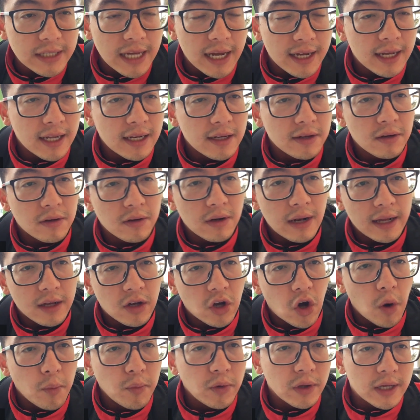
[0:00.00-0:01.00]
I can, you know, like
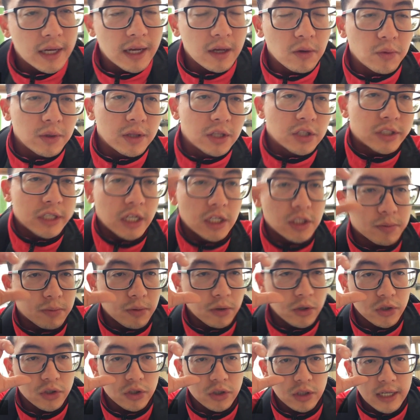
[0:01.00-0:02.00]
communicate with the
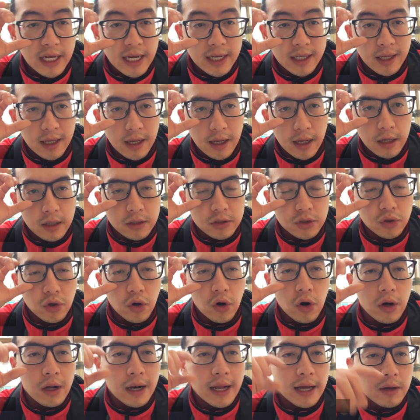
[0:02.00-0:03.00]
salesperson, I can
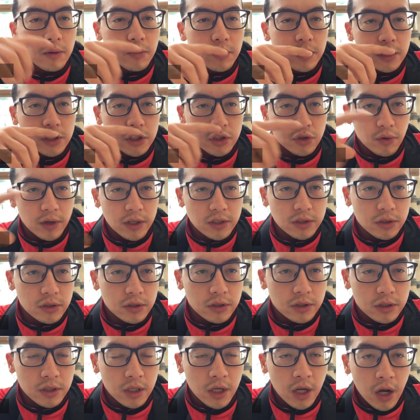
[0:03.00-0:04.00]
talk like with
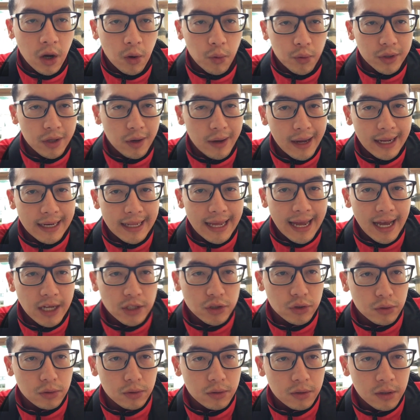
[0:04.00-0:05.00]
strangers without any
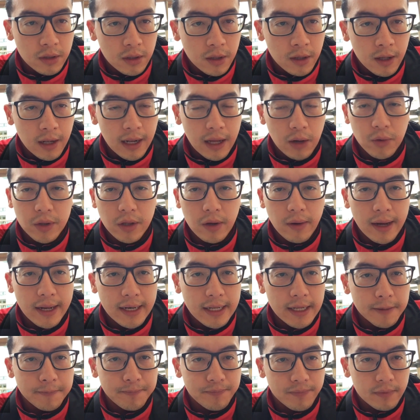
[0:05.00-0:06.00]
hassle, like, without
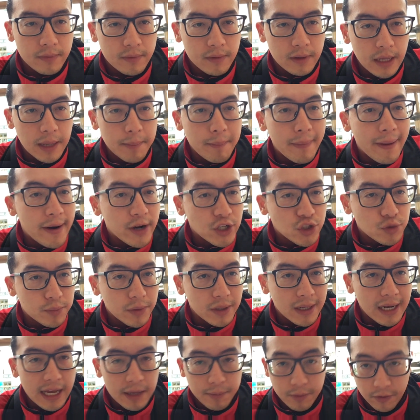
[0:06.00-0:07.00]
any
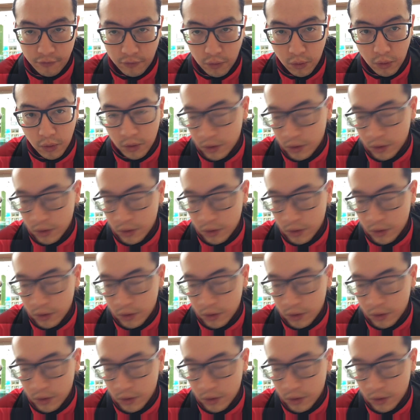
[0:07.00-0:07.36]
embarrassment like before.